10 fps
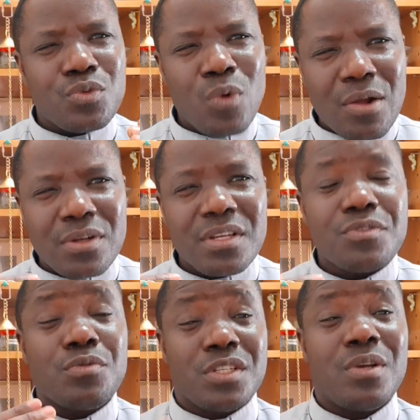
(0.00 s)
to work on
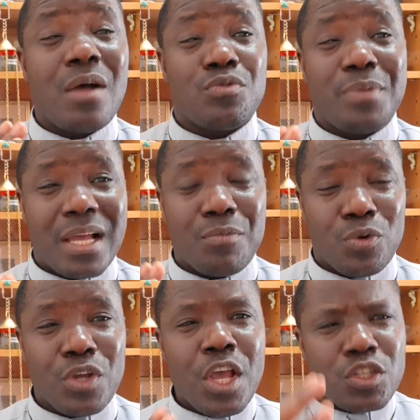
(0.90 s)
ourselves to see how to become
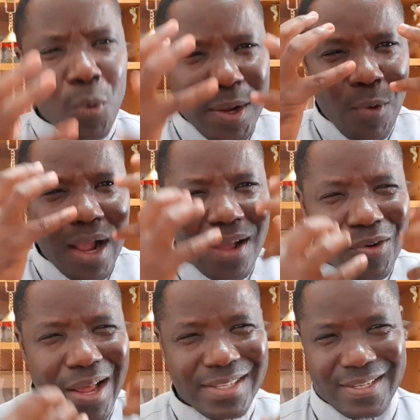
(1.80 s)
good. So when you work
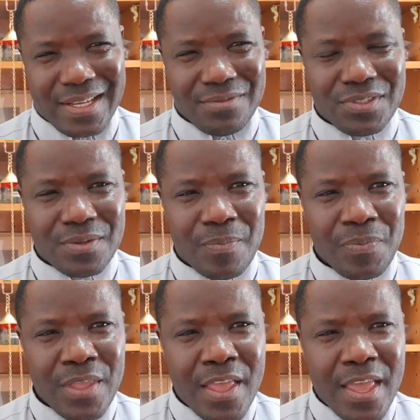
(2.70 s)
on ourselves
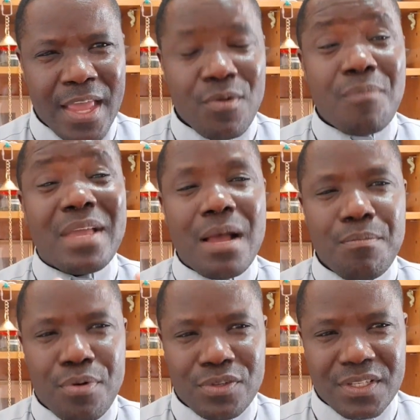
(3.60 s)
and we have
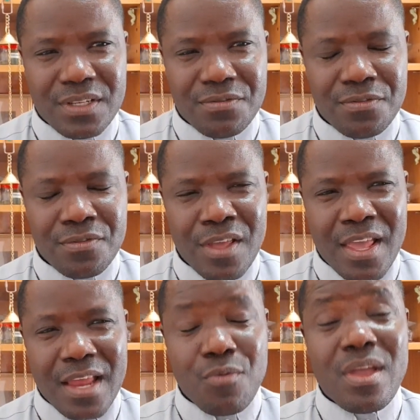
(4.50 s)
become positive
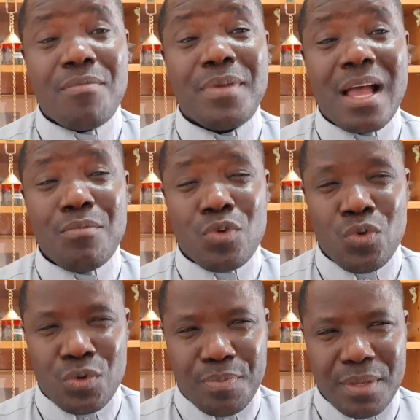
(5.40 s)
and we have become
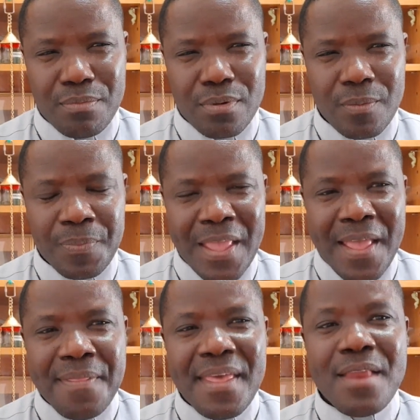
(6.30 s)
good people,
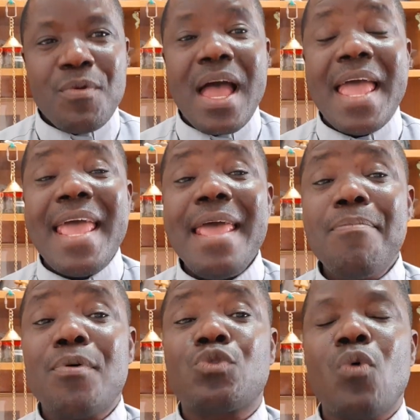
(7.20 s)
then we are
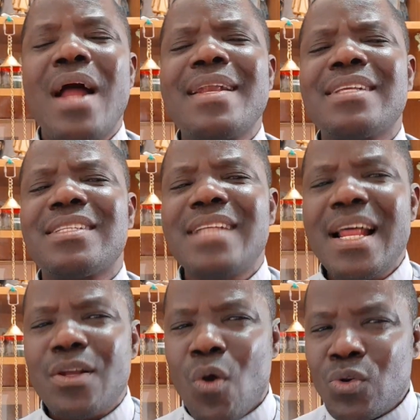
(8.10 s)
able to
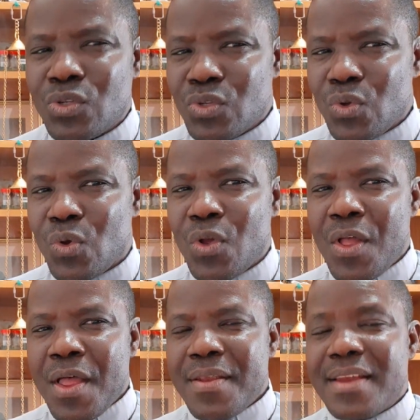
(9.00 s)
understand also
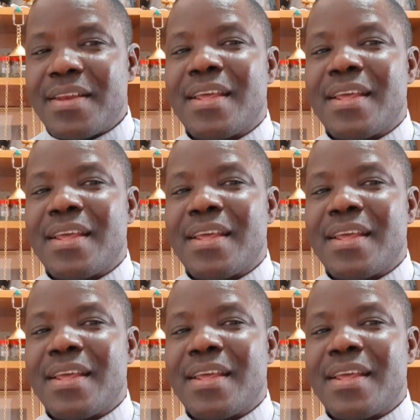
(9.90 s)
that